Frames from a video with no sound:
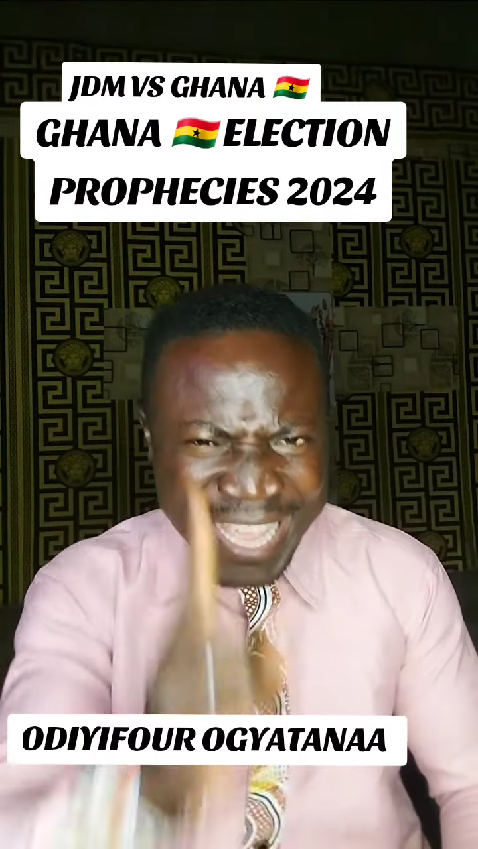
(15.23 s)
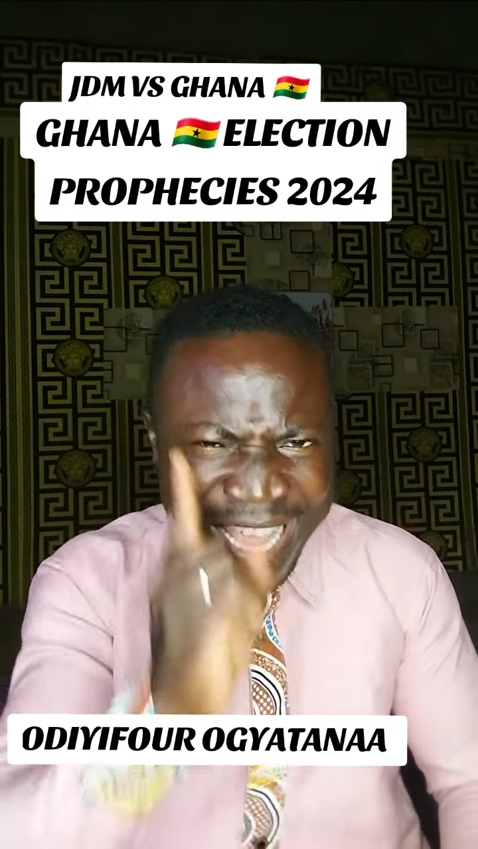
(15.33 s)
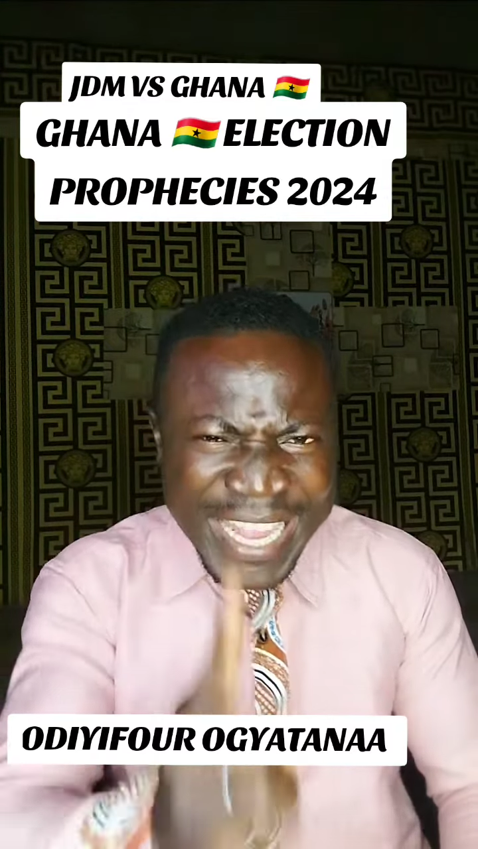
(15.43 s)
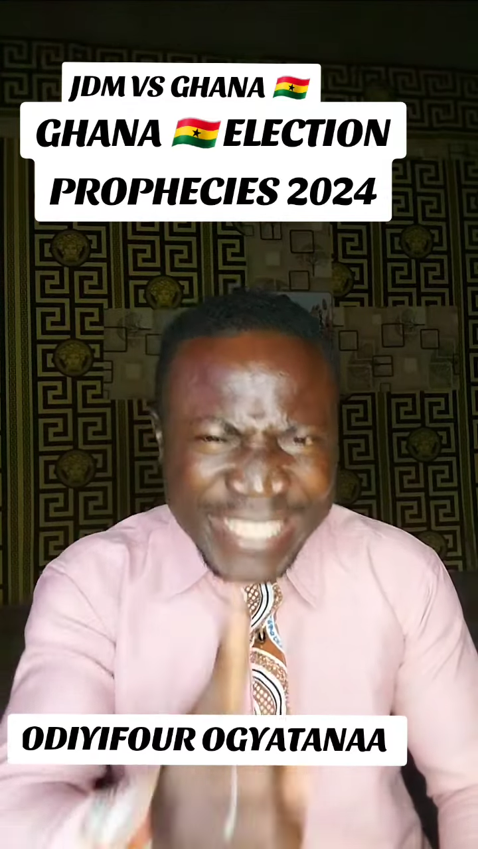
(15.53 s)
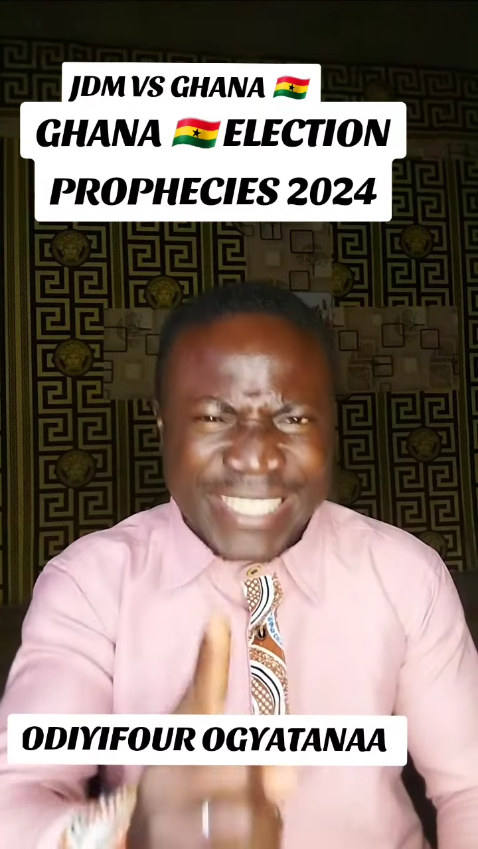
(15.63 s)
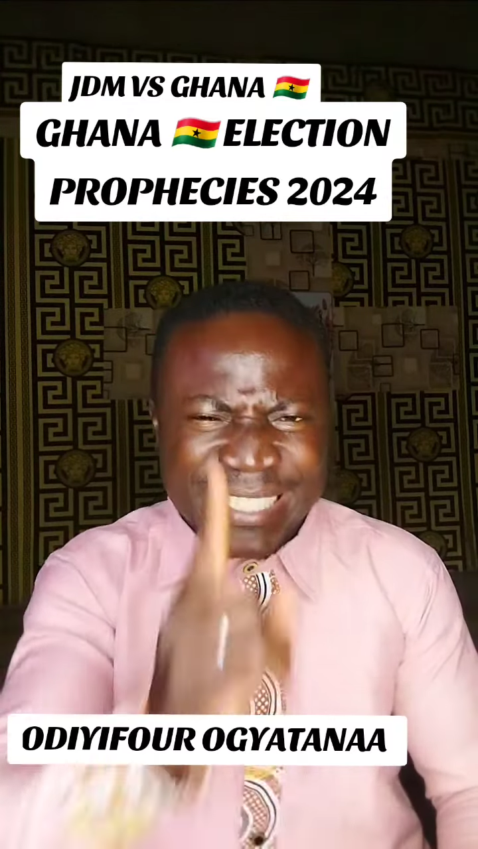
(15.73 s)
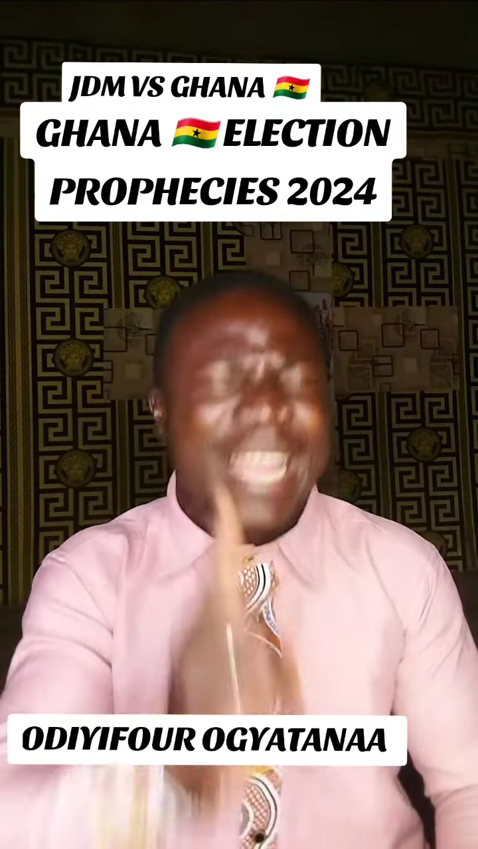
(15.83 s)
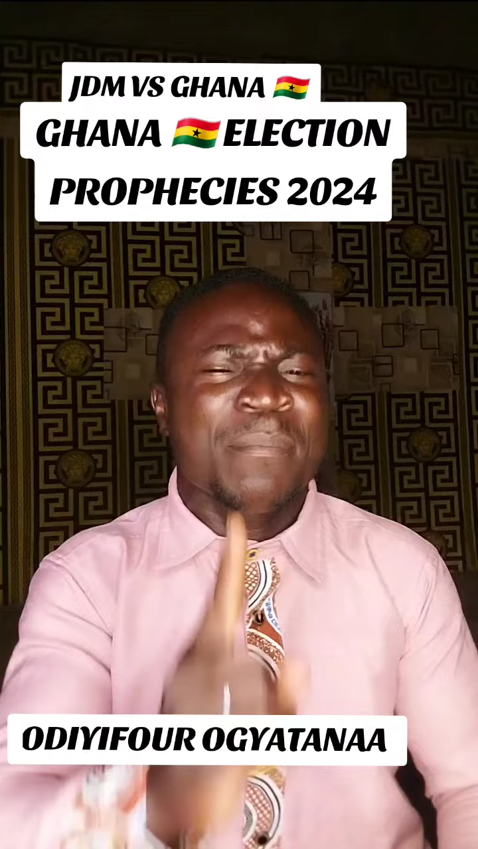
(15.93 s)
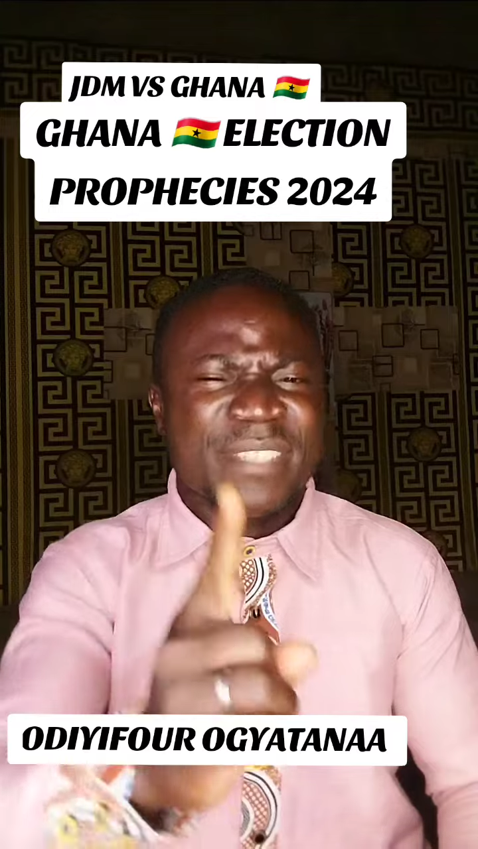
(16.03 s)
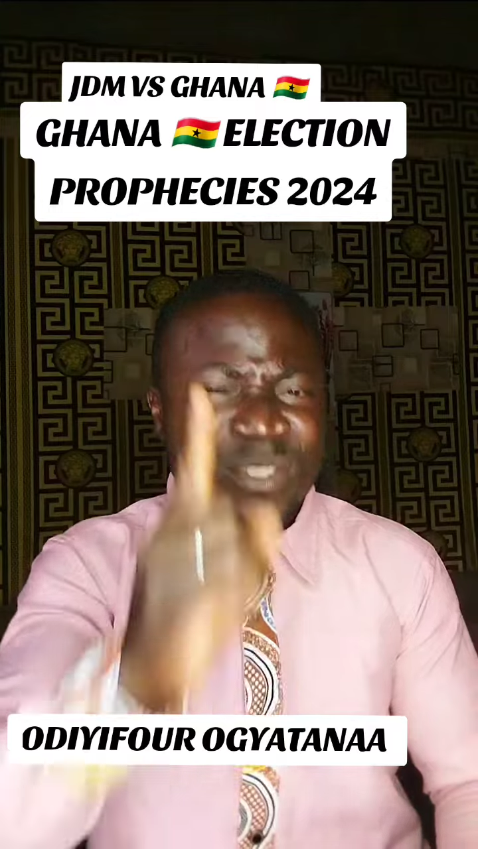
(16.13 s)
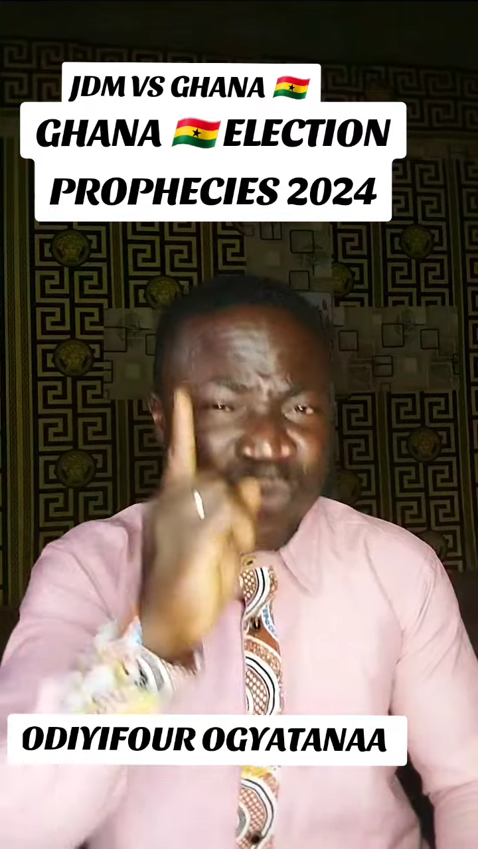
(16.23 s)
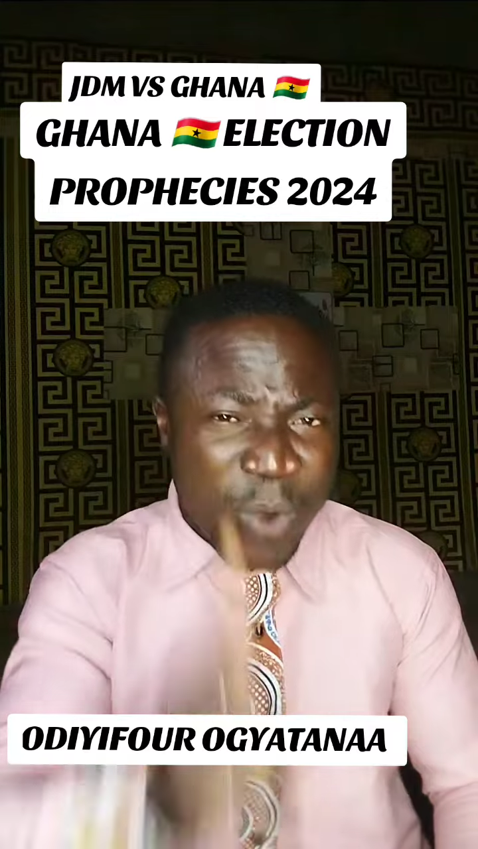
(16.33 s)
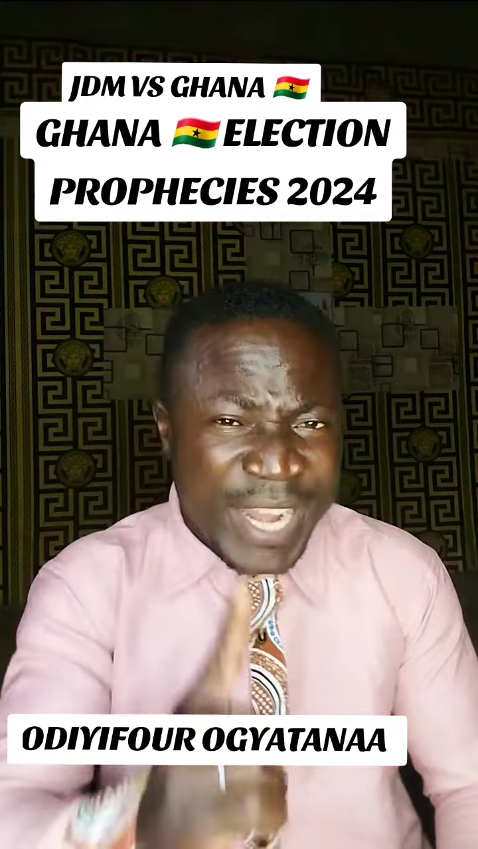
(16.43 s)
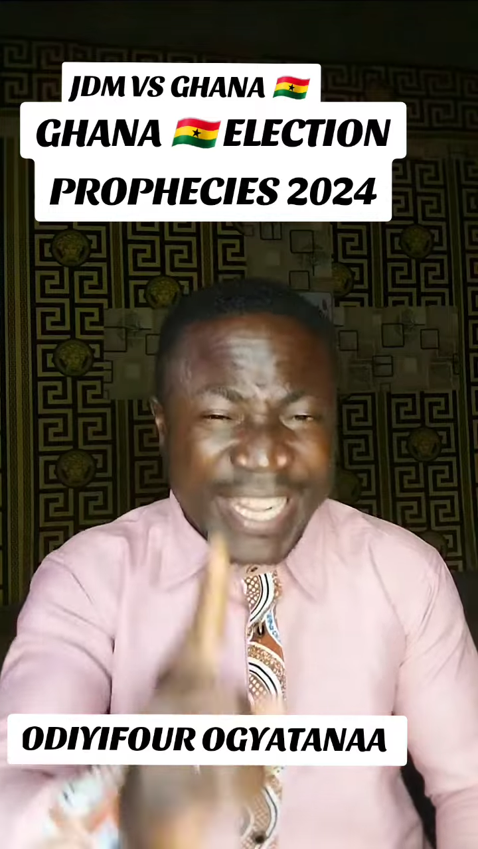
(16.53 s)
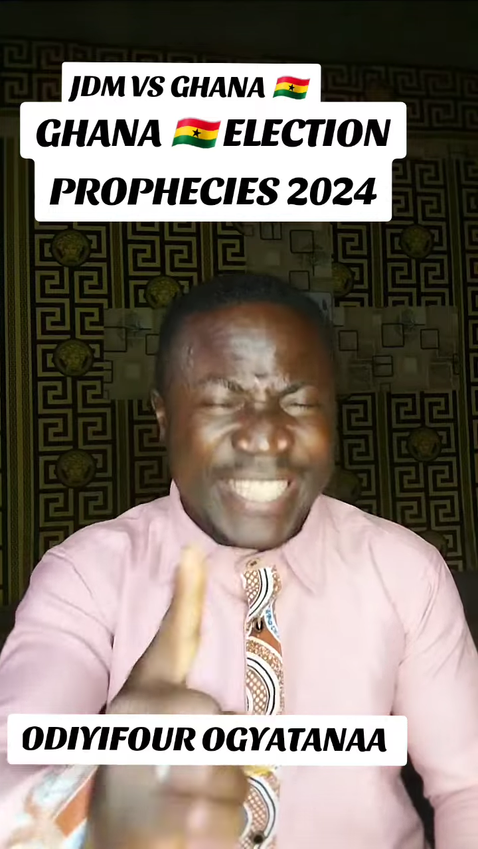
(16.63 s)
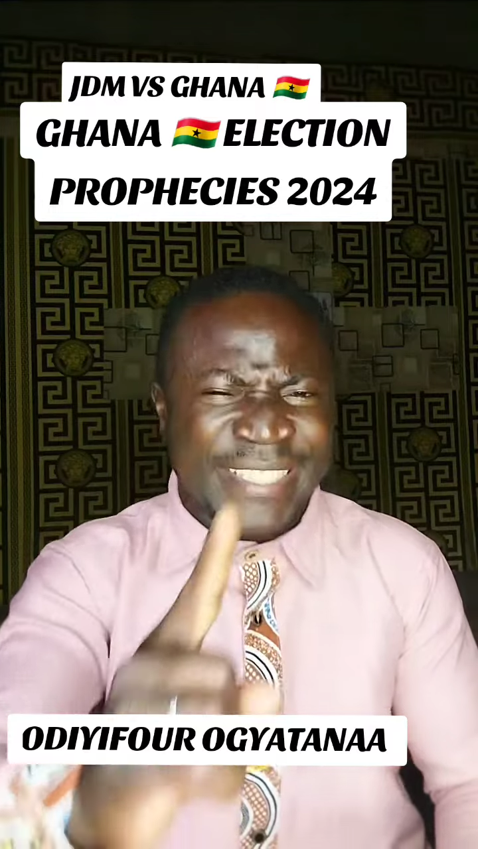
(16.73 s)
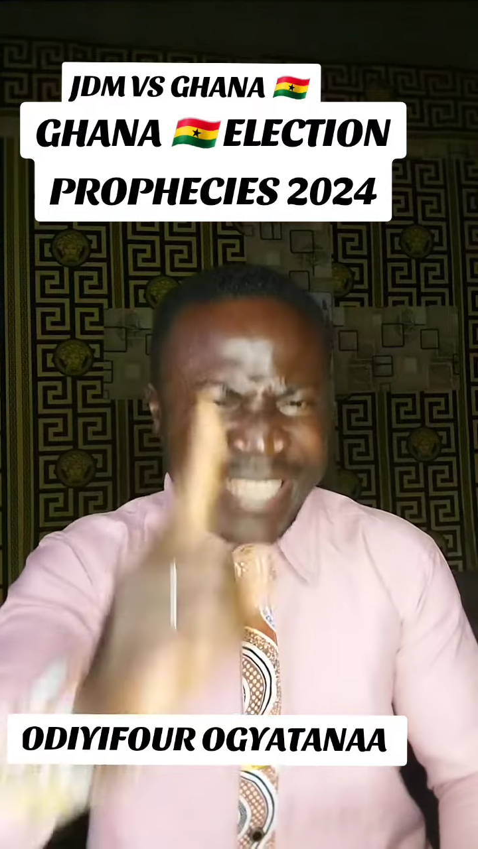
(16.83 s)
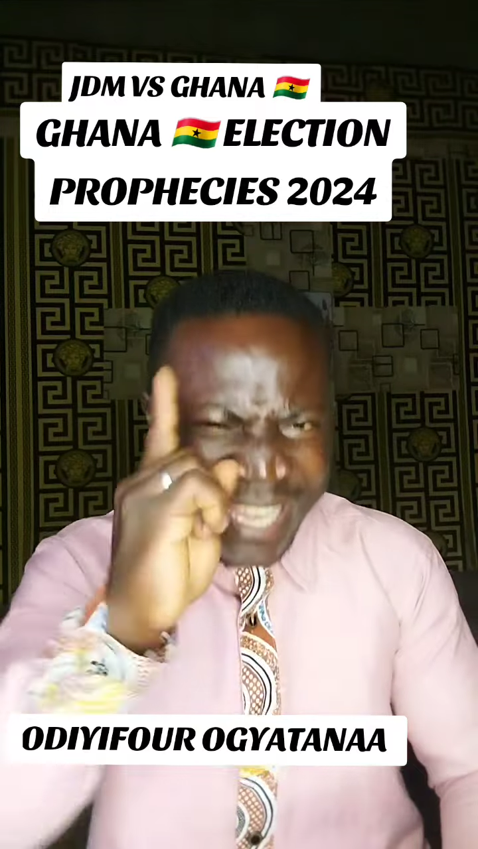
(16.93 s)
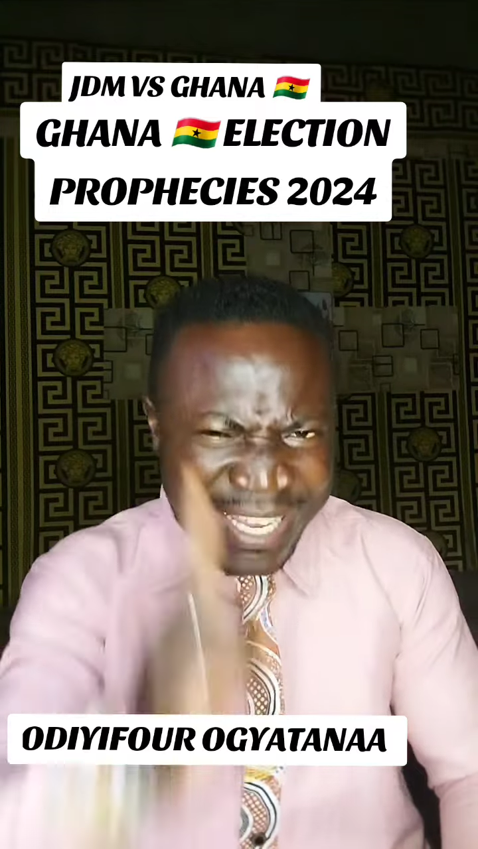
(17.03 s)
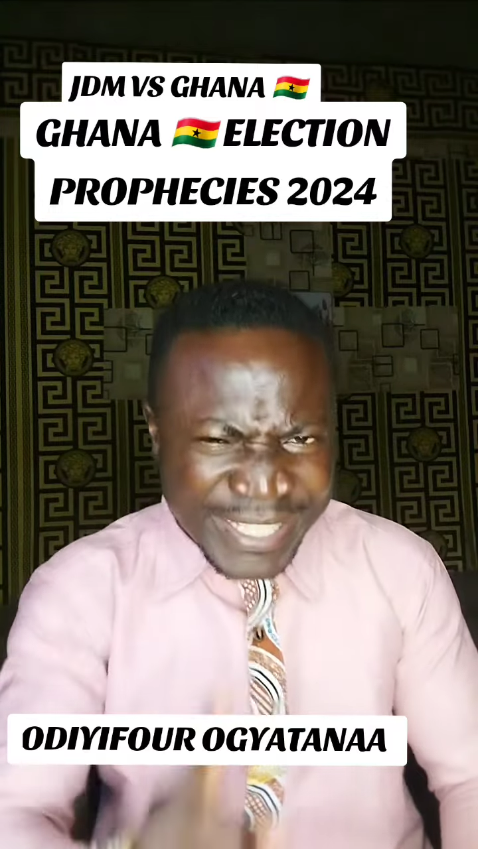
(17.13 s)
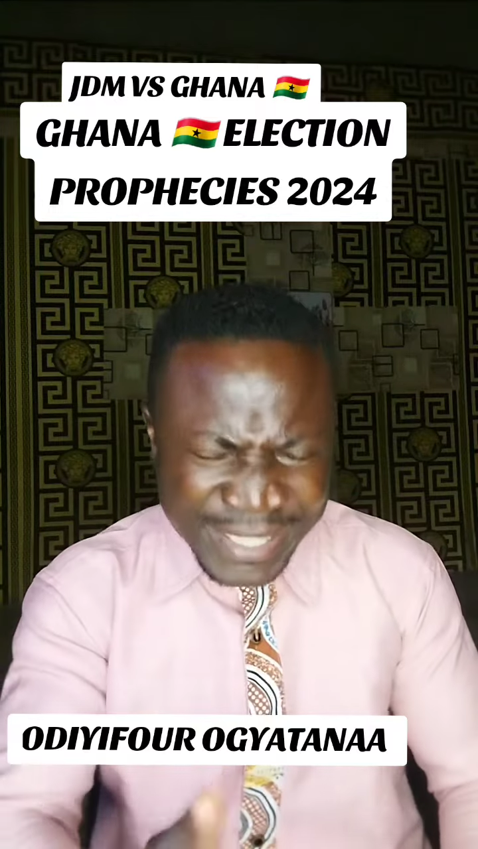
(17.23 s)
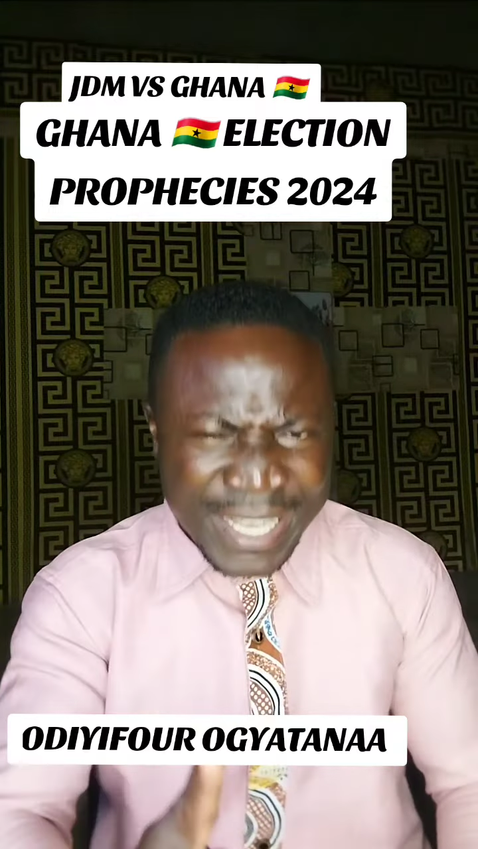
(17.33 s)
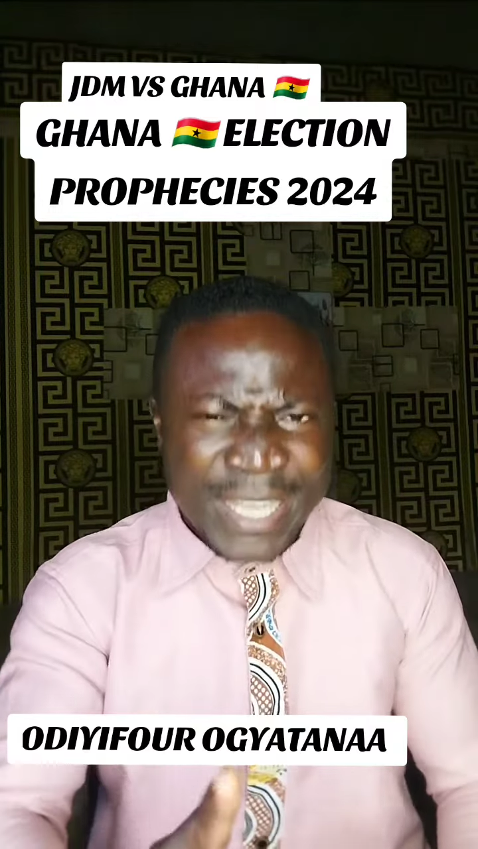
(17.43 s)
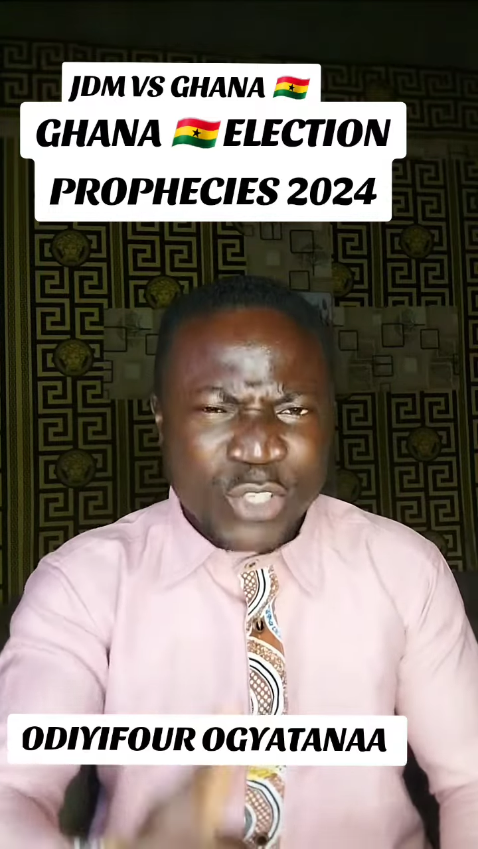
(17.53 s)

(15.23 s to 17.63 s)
8 times 1 is 8.